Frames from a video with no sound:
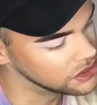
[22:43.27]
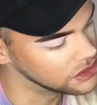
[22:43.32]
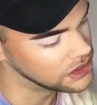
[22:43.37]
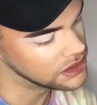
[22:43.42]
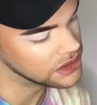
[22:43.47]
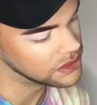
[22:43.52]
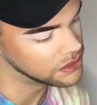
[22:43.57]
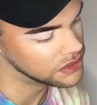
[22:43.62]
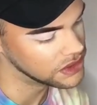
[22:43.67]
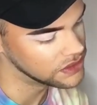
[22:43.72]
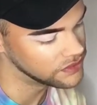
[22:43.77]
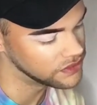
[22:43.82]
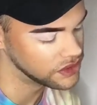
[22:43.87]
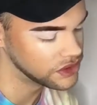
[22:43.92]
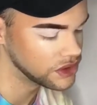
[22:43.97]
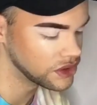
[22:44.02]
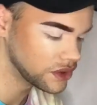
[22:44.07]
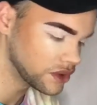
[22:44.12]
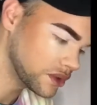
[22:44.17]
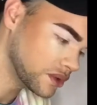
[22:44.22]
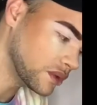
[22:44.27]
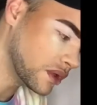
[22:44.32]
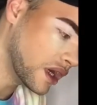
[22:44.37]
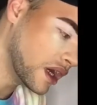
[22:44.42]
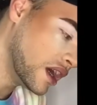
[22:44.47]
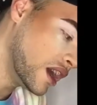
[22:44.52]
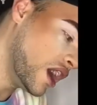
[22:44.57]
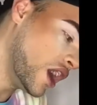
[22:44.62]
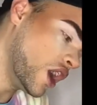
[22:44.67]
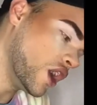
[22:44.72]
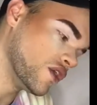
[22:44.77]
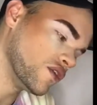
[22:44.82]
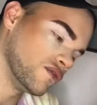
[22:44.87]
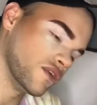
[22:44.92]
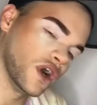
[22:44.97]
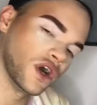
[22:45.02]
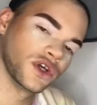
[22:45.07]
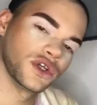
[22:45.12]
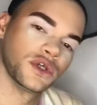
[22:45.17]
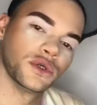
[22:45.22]
this one's for you.
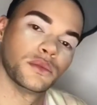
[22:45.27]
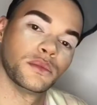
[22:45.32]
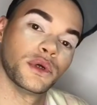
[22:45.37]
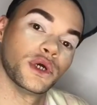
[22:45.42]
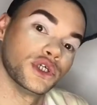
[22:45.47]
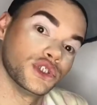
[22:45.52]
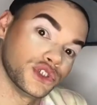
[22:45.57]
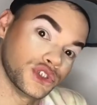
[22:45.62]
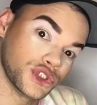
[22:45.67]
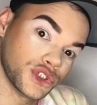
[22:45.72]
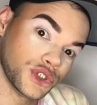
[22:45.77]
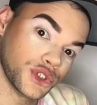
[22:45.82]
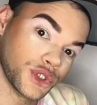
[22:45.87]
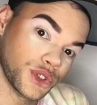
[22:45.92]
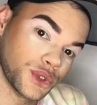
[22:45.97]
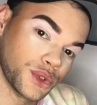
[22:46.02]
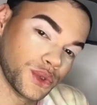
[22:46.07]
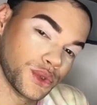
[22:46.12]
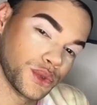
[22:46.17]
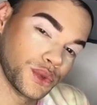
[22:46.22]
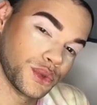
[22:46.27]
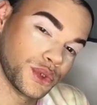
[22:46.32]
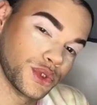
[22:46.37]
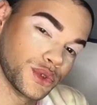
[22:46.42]
Volume 2.